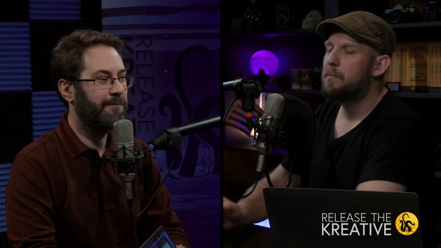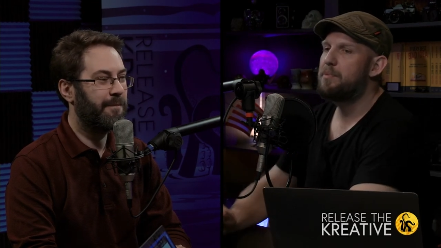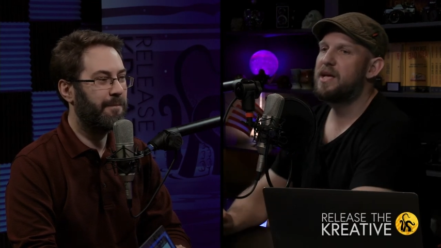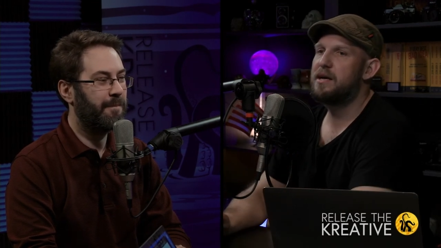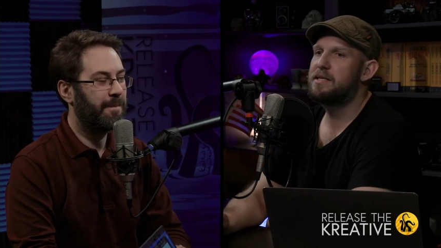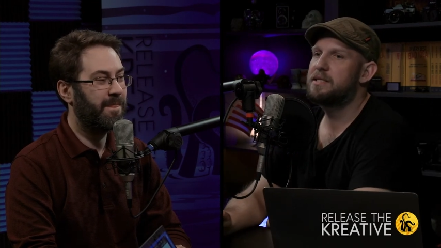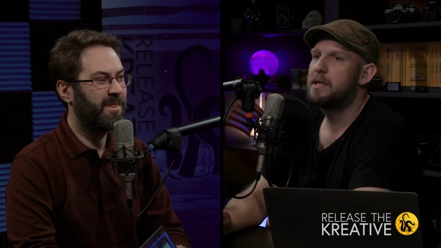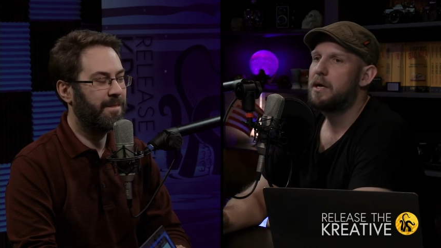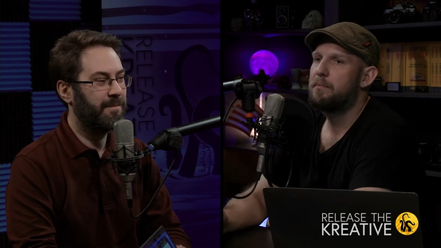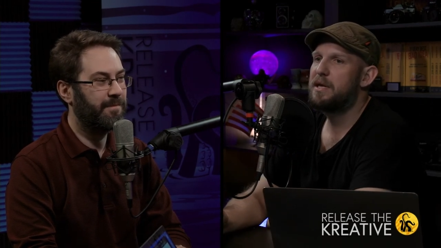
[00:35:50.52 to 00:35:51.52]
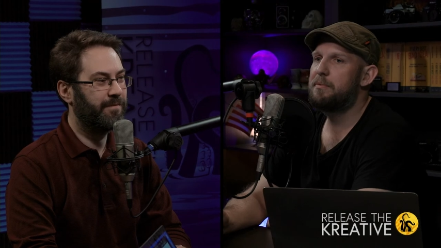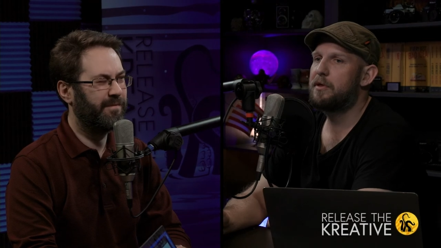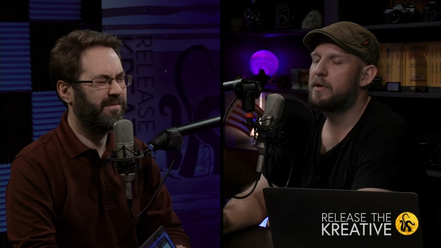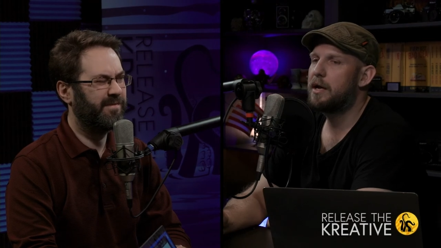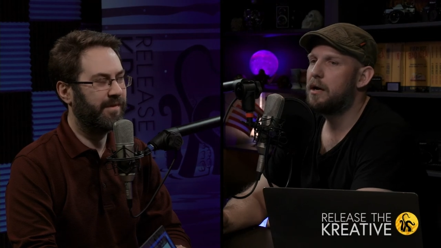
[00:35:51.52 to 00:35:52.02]
Speaker 1: Because people are
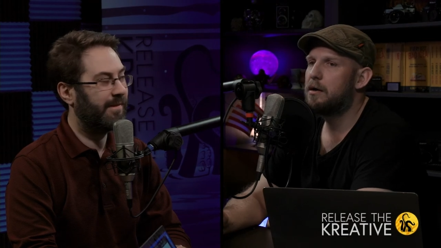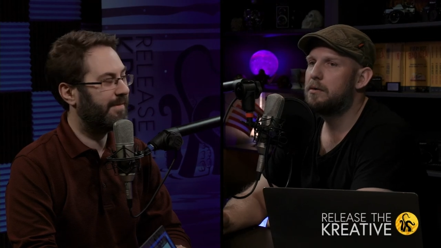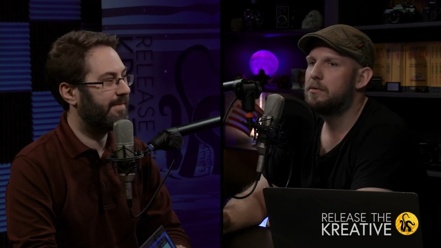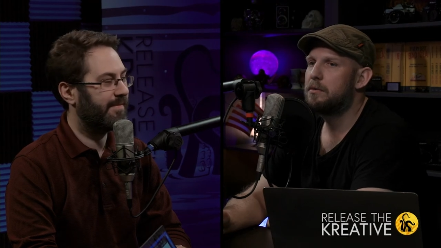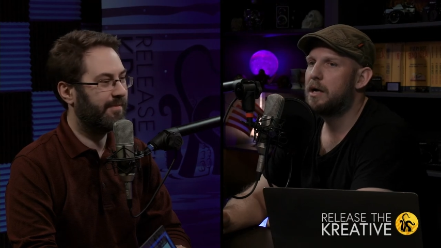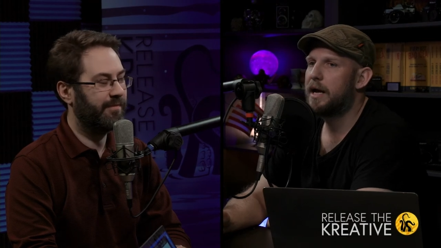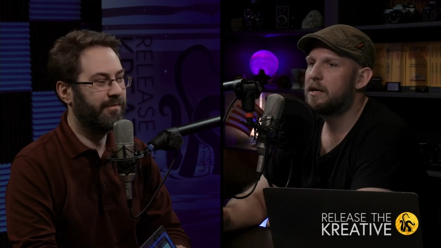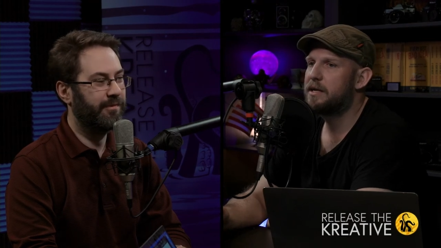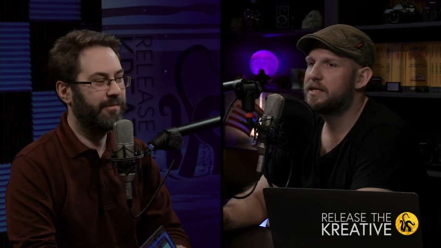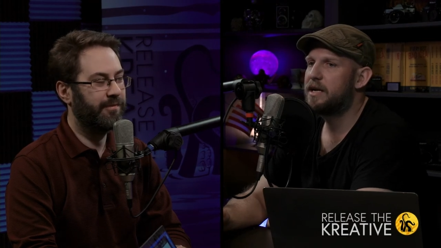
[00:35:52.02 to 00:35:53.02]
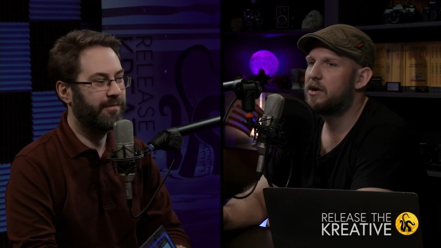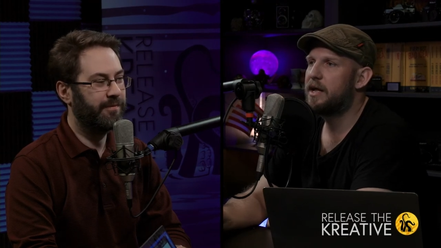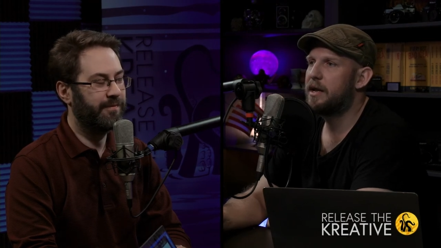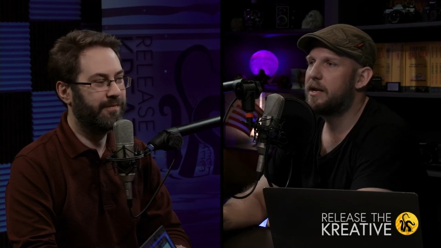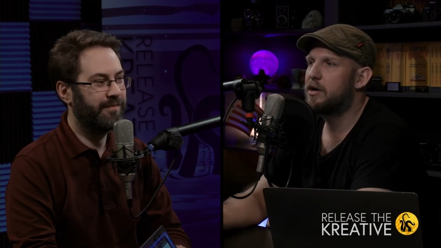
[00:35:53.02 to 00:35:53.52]
like, oh, I clicked Internet
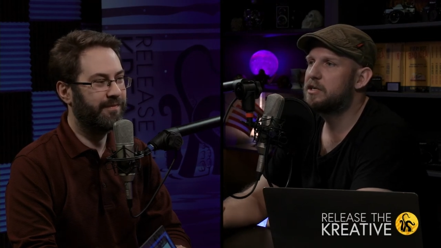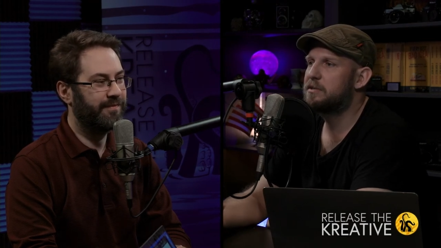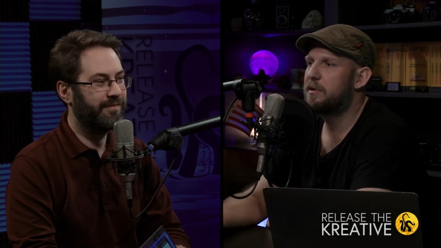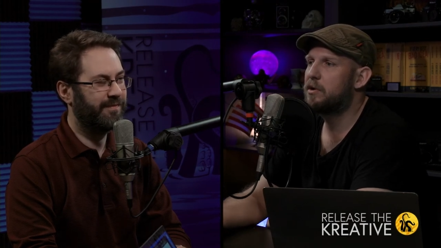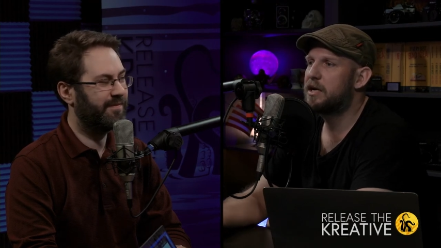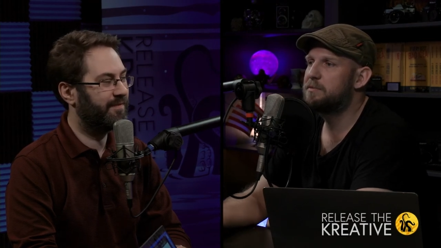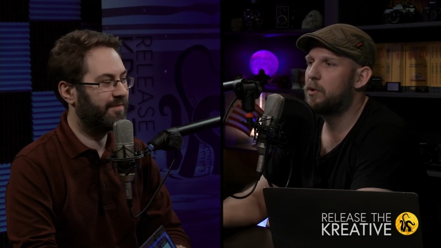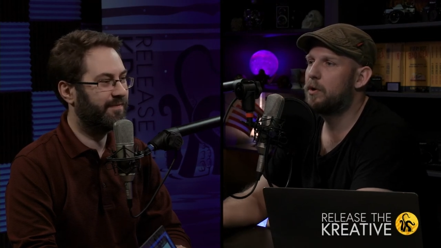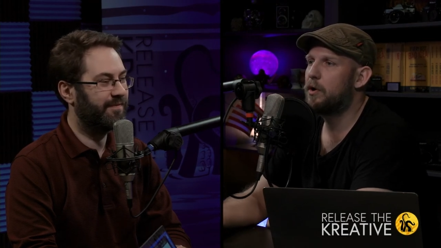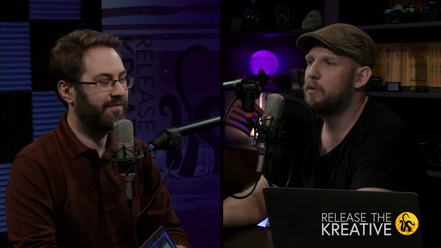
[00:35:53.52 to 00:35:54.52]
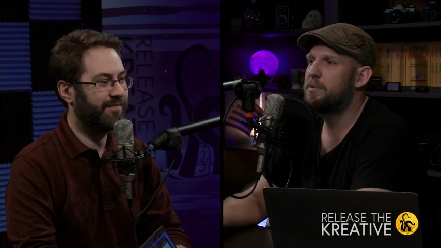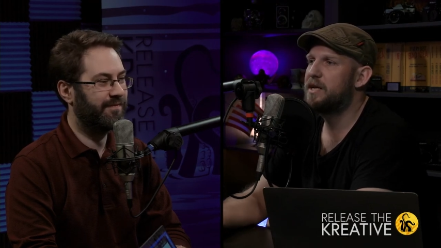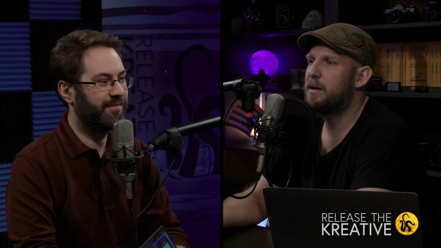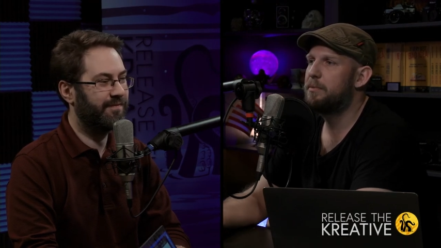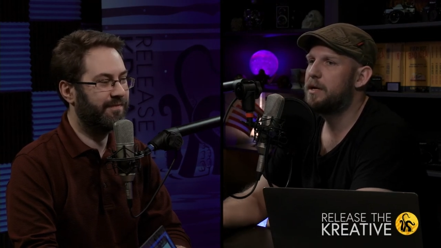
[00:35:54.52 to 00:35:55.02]
and Internet Explorer opened
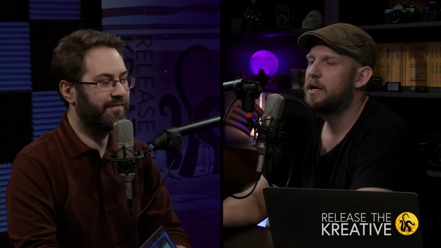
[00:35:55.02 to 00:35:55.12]
up.